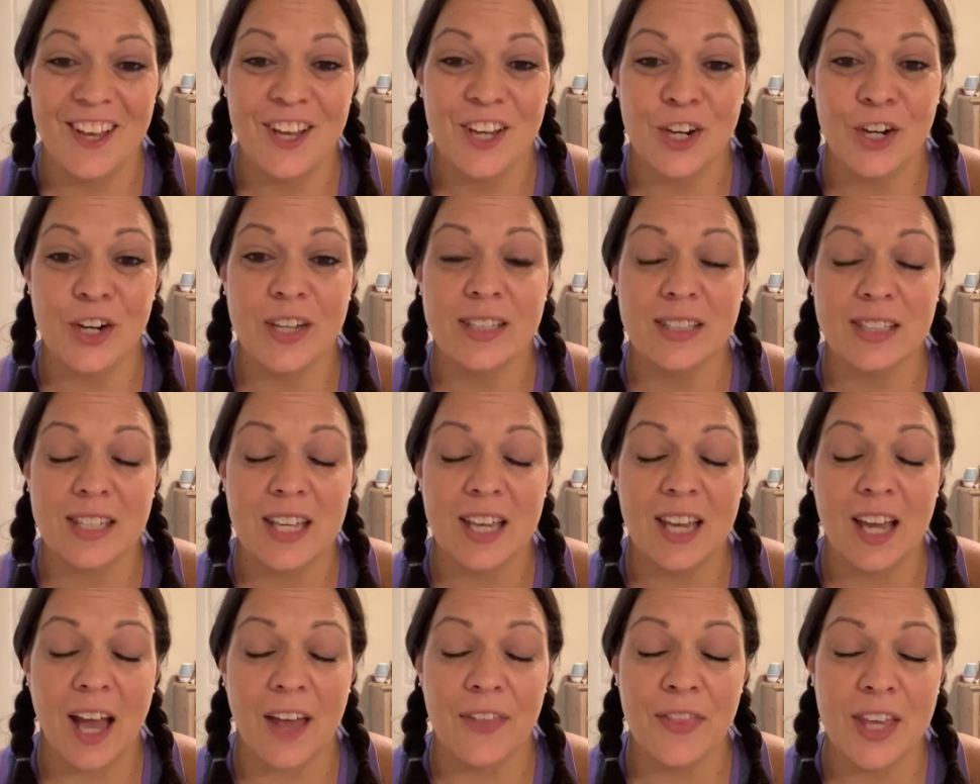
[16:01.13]

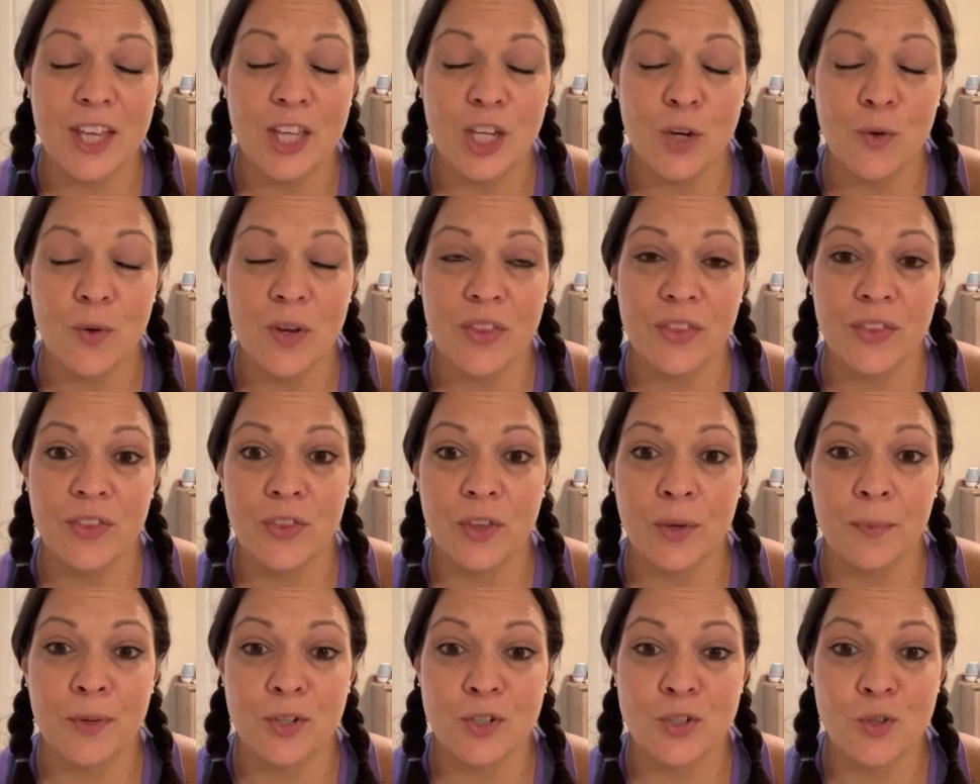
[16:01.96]
Christy, I think you're
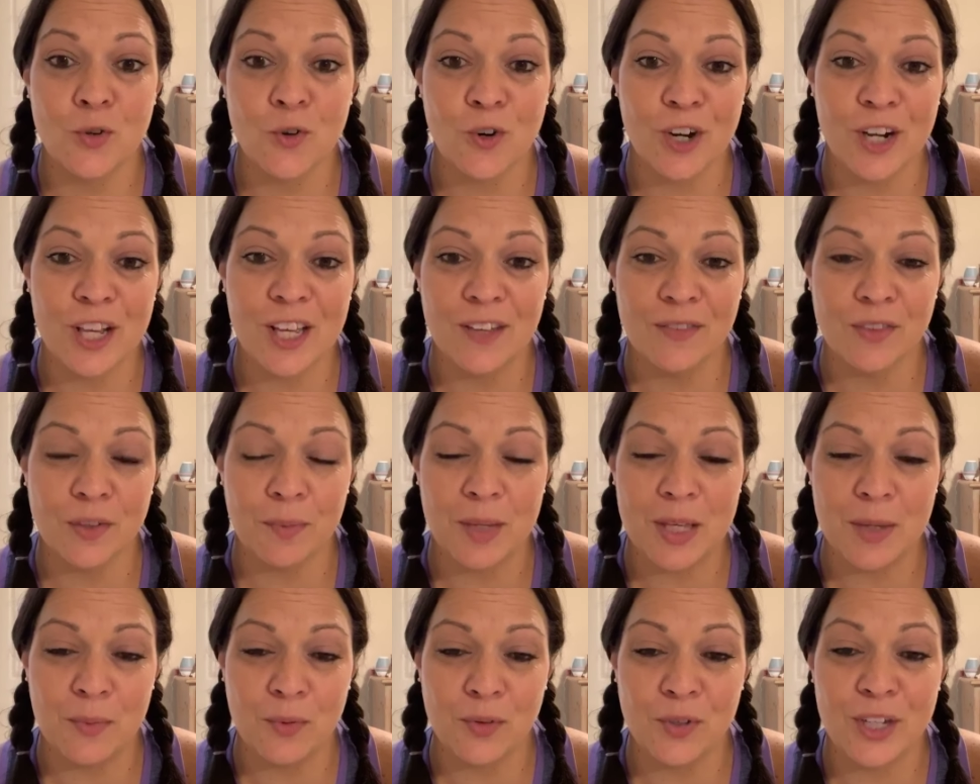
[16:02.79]
with the majority of the
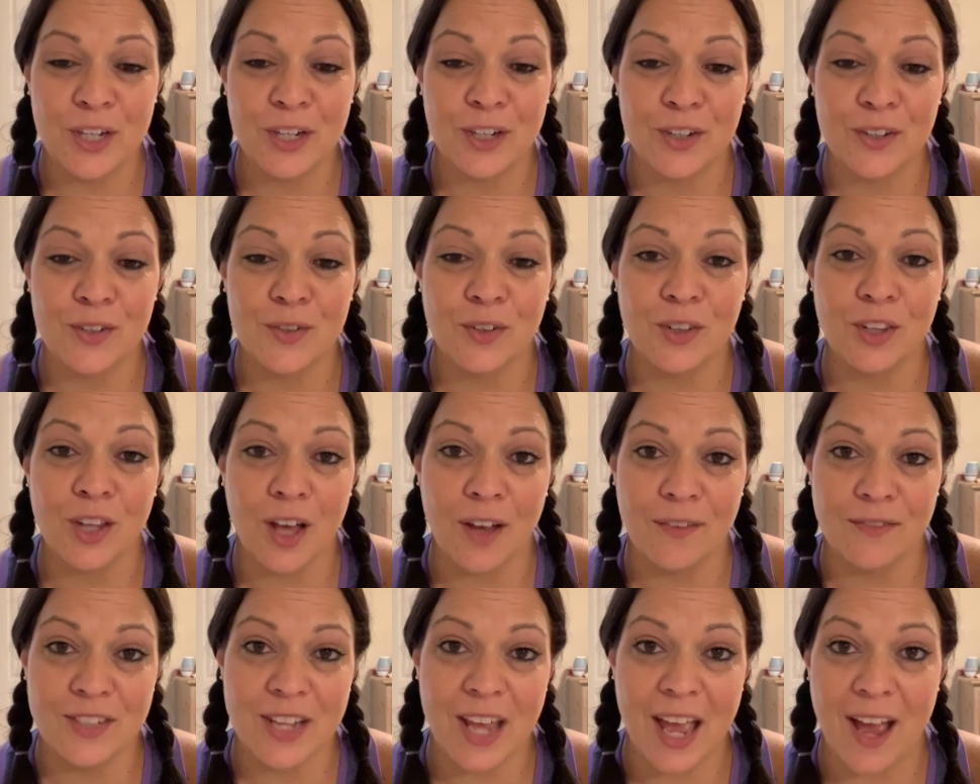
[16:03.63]
people here who
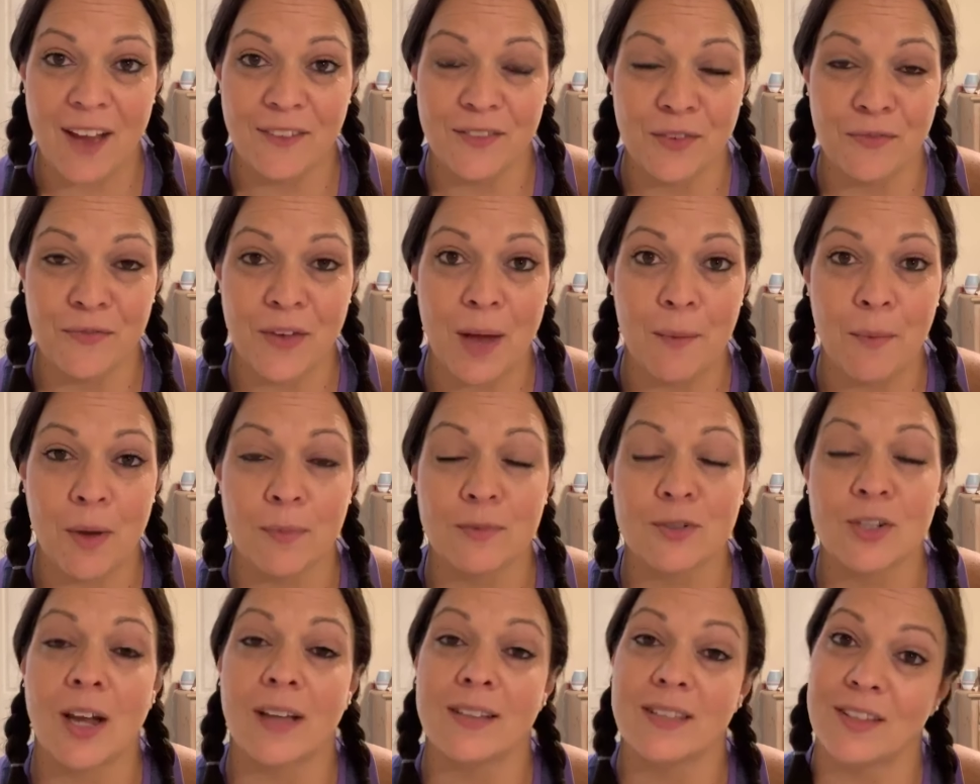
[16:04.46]
love to have the fat
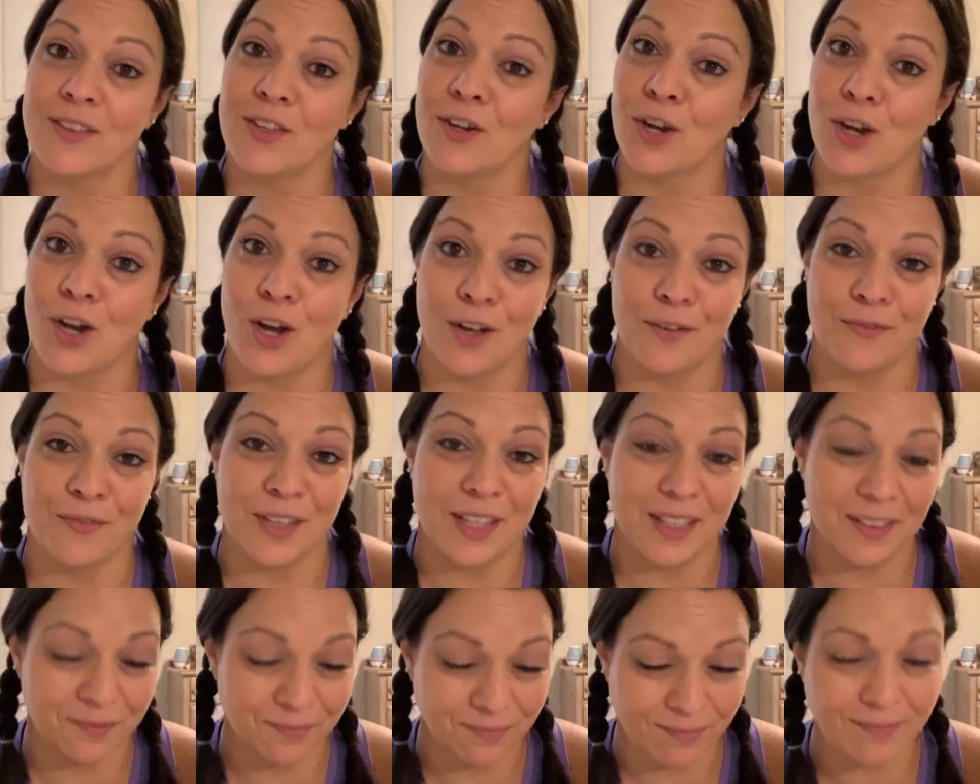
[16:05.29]
bomb shots in their
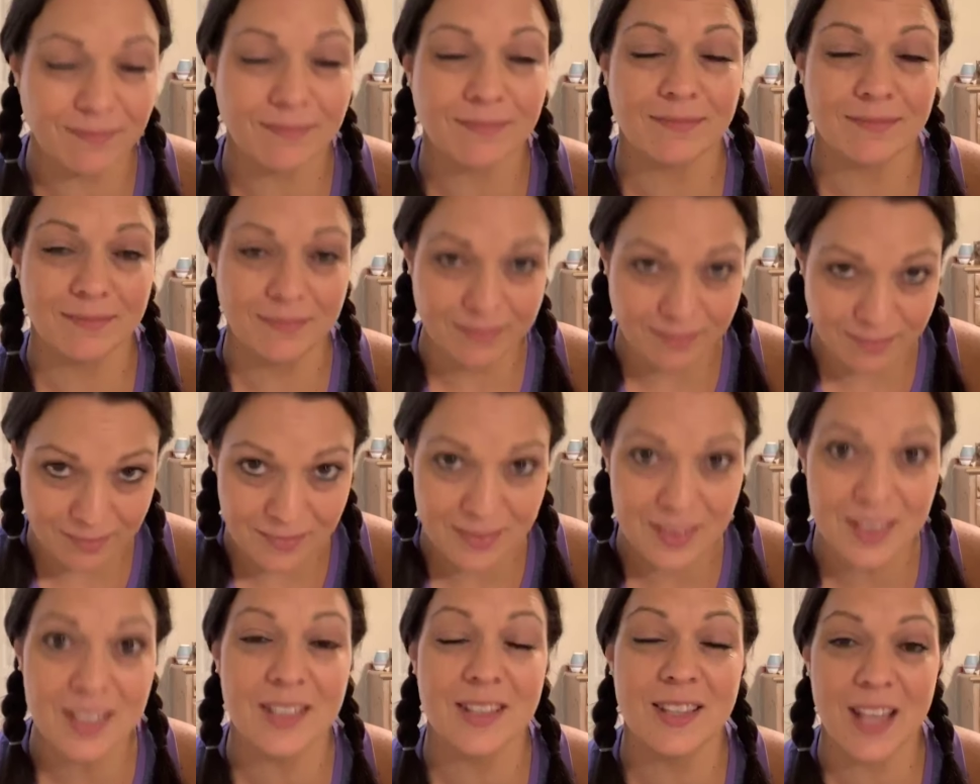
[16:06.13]
coffee.
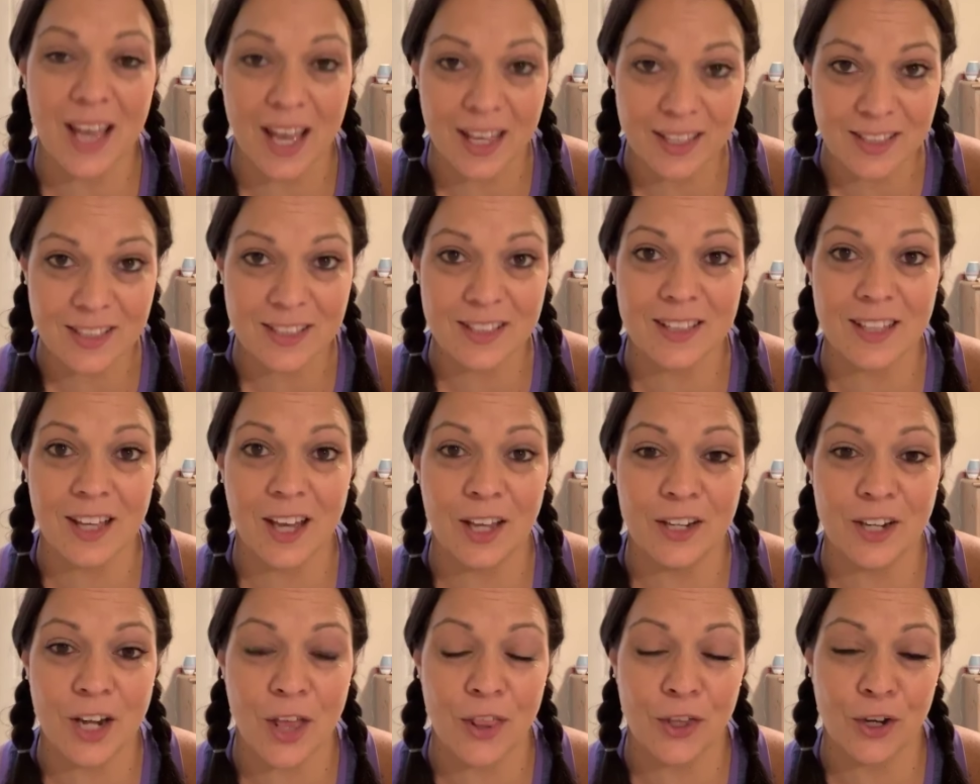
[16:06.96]
That's
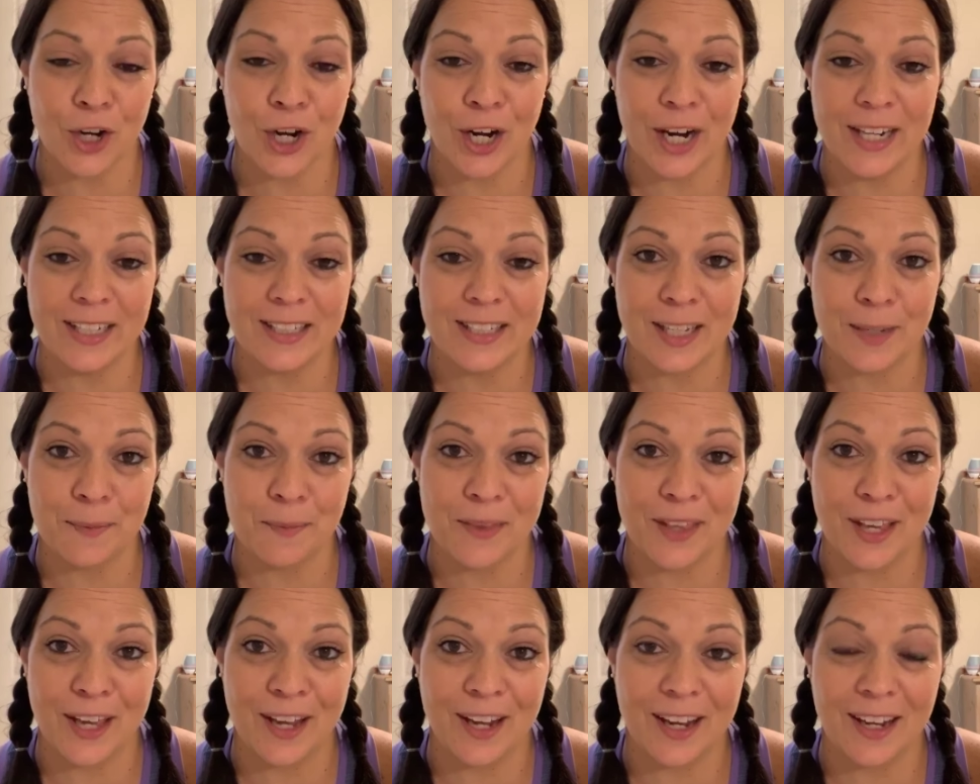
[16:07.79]
another great
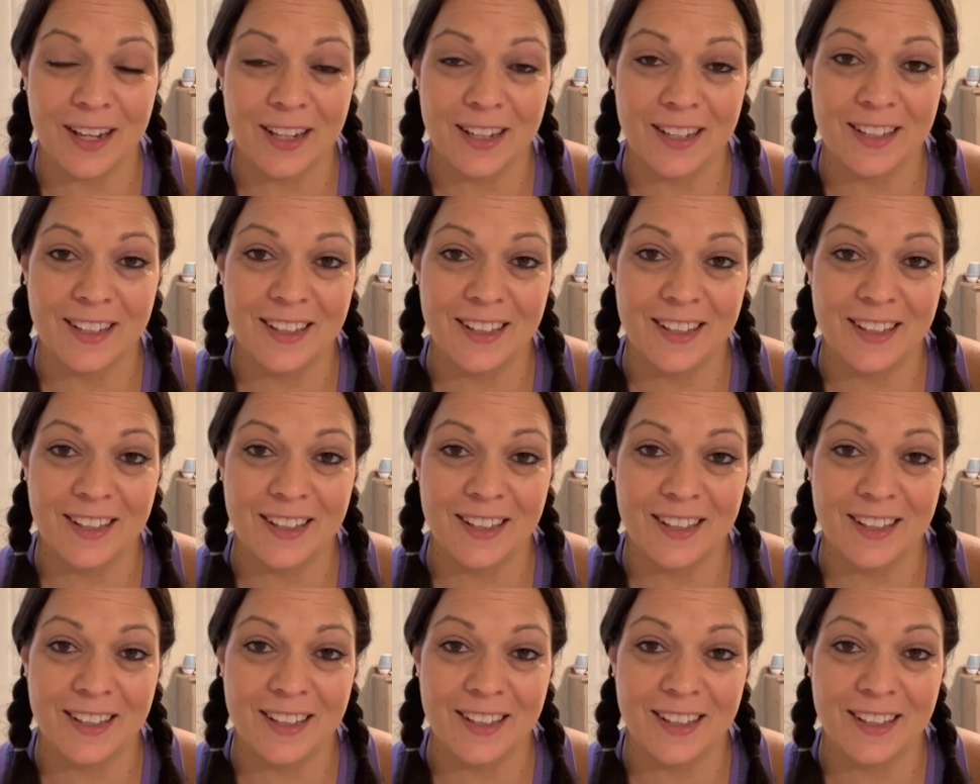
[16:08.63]
tip there.